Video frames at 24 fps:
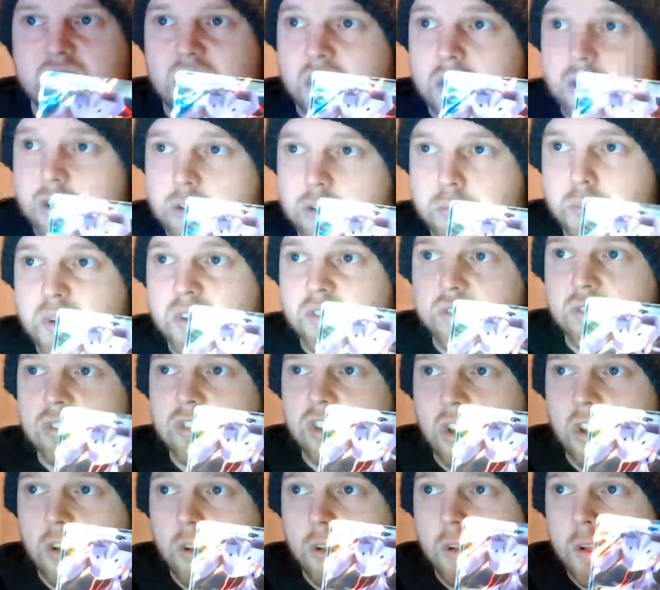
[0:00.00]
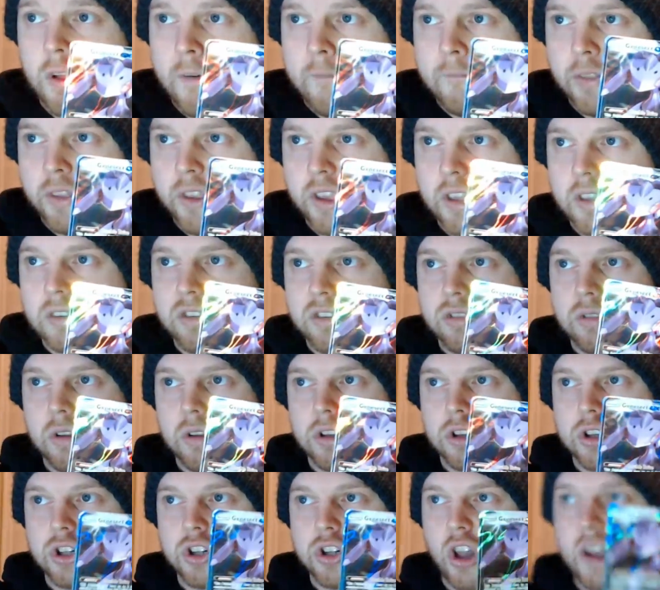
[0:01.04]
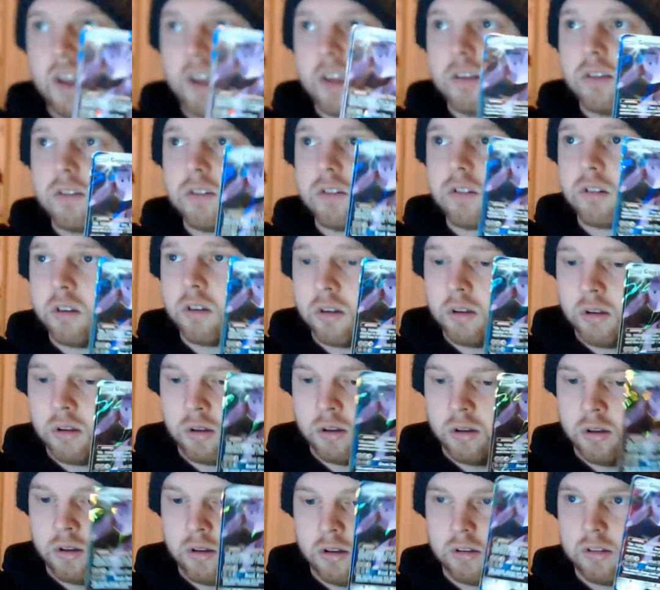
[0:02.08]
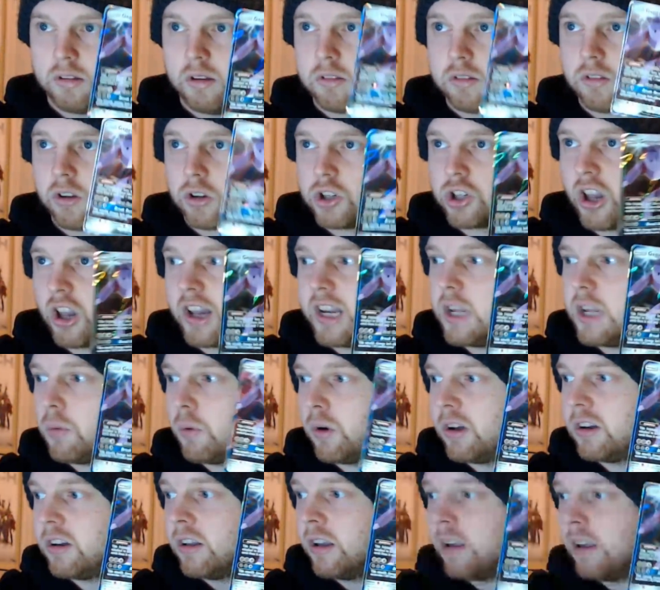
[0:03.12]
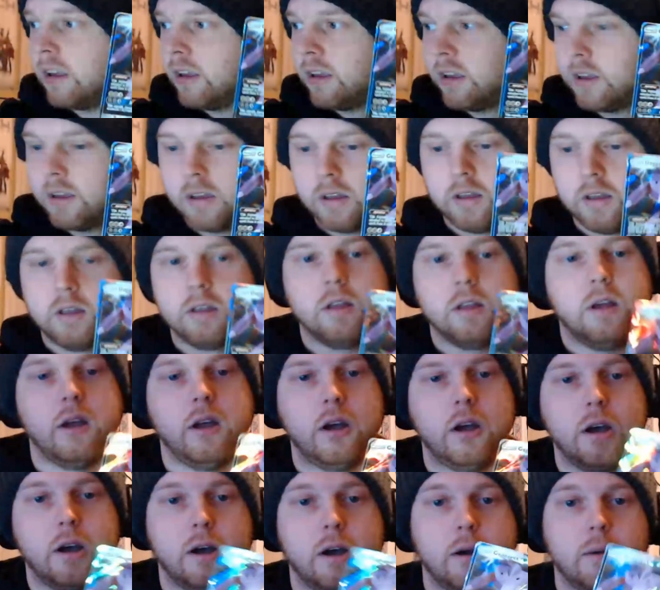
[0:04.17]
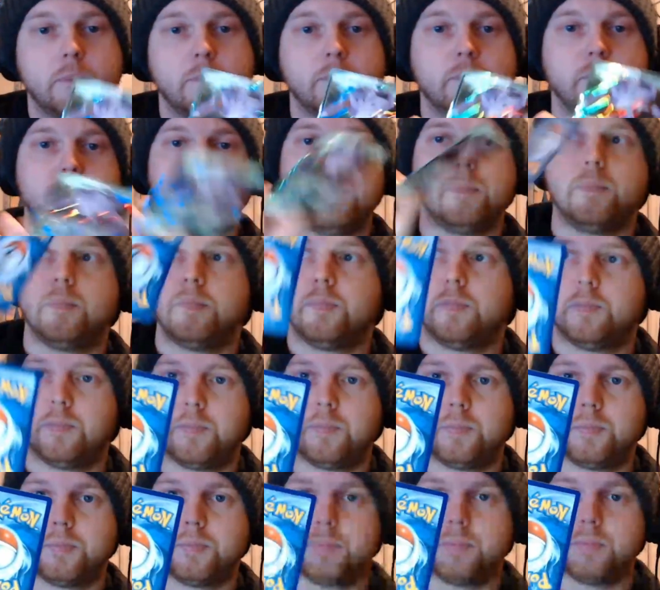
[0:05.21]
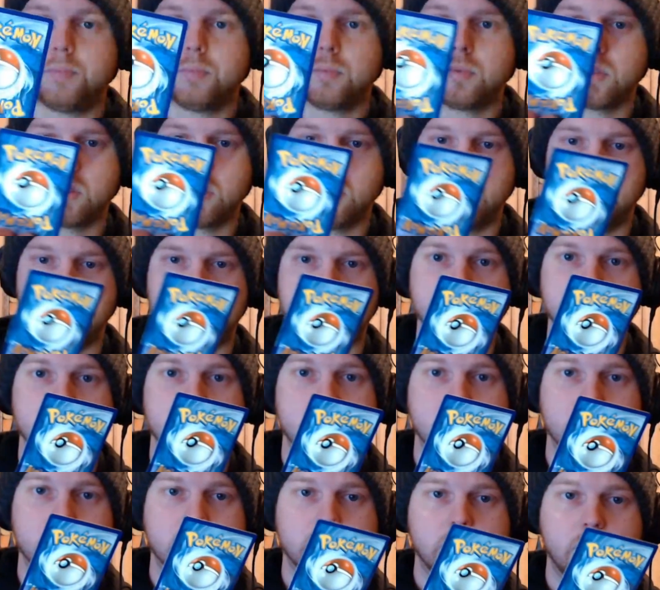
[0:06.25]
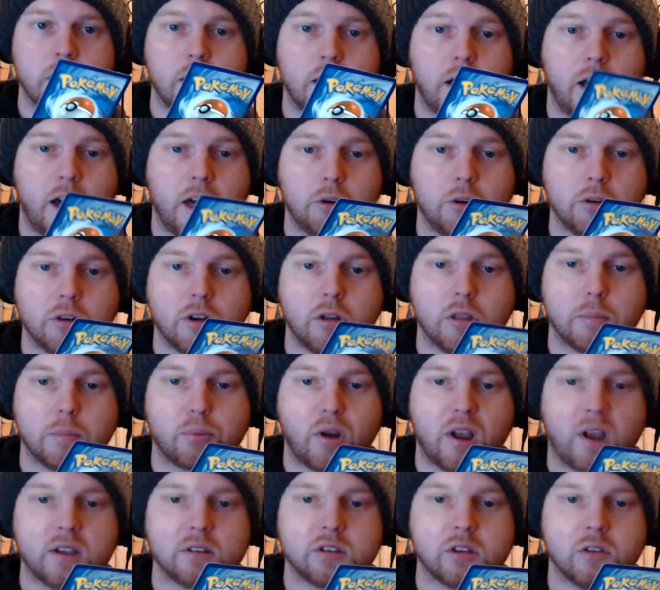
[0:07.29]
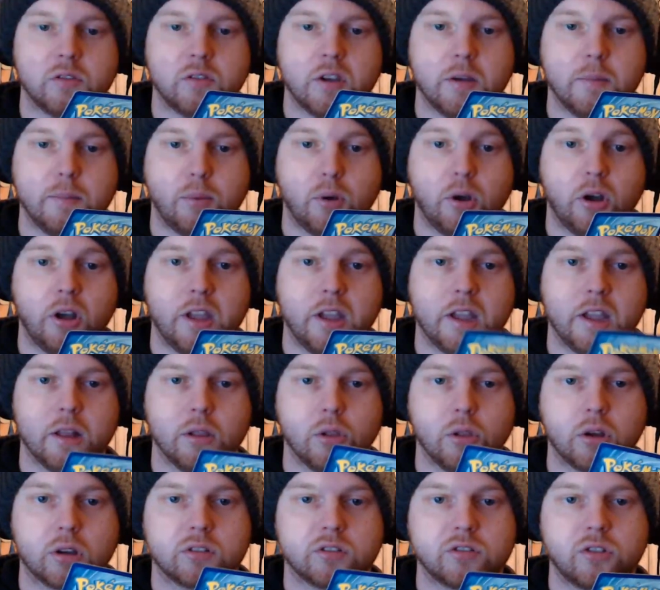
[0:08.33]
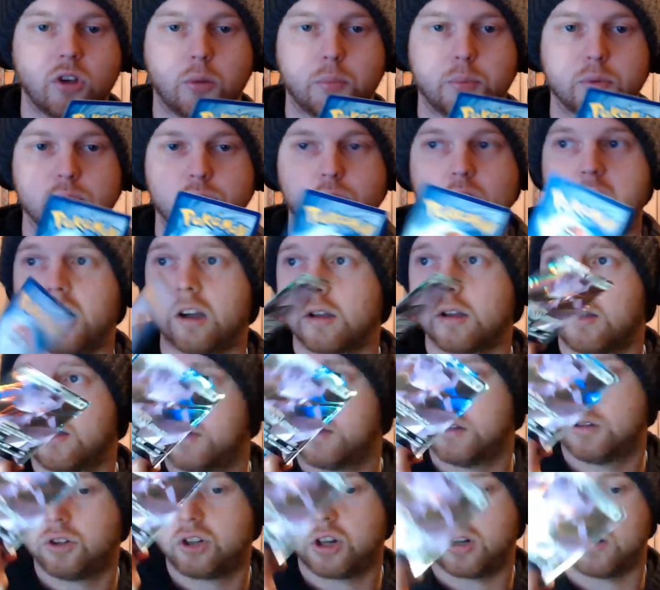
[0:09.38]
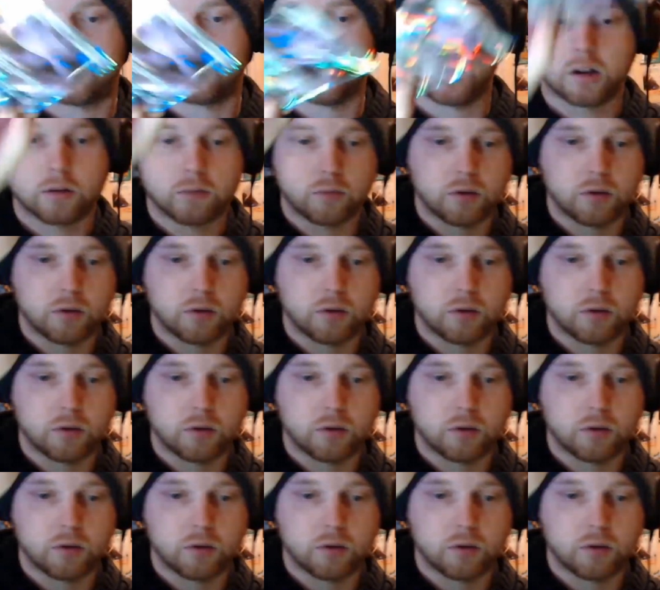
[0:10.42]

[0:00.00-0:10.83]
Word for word: And it's beast as hell. It's It shines. It's a shiny one. Um, Let's see. Yeah, I don't know the price of it, but it looks dope as fuck. Genesect, right